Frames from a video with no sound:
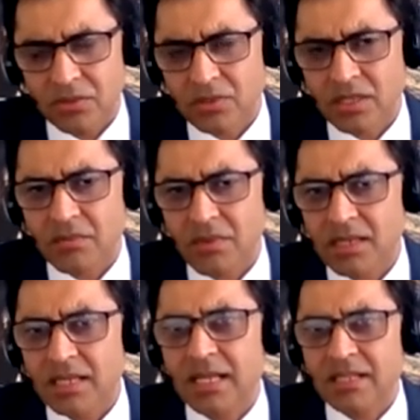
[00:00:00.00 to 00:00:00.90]
Used car
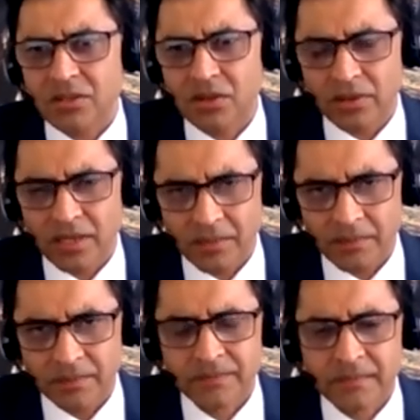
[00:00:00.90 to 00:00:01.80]
market has gone
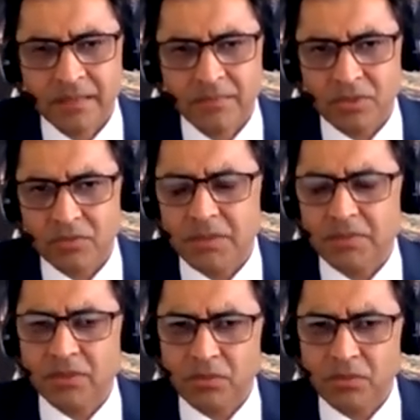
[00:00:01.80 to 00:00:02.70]
up because
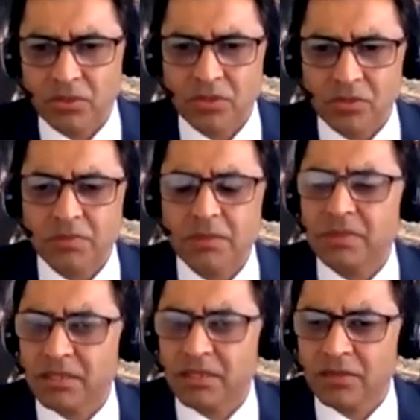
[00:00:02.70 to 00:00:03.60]
people don't want to use
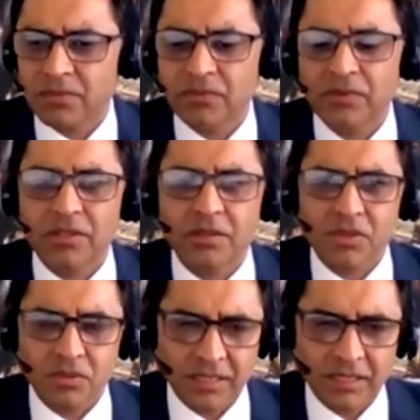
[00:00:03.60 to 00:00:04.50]
public transport for
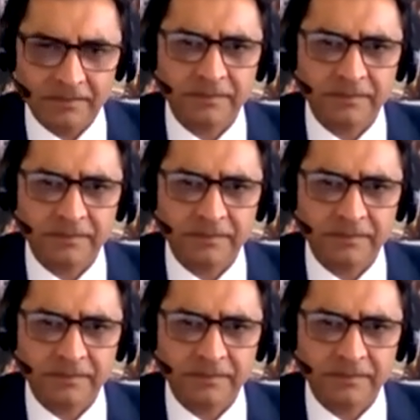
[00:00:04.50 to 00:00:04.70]
commuting.